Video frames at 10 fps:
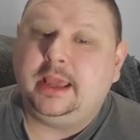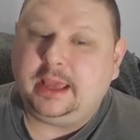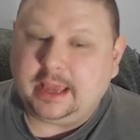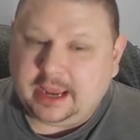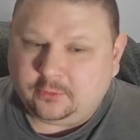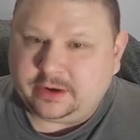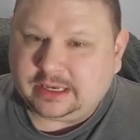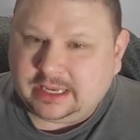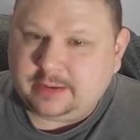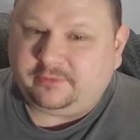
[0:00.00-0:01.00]
and we
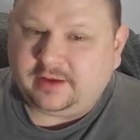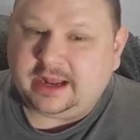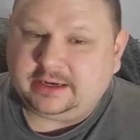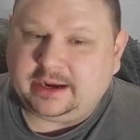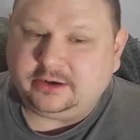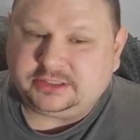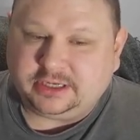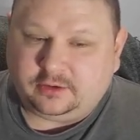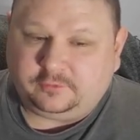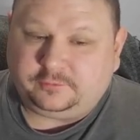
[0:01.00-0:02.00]
keep finding
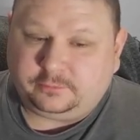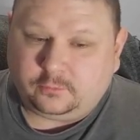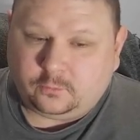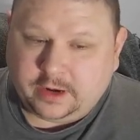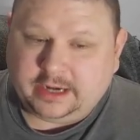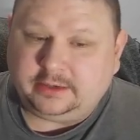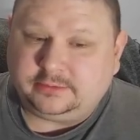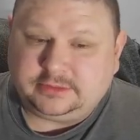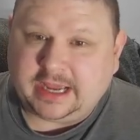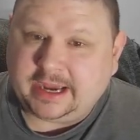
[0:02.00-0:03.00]
ourselves winning
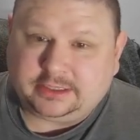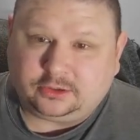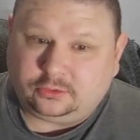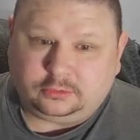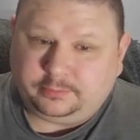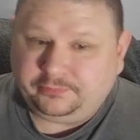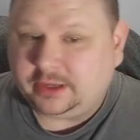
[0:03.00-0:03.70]
tactical,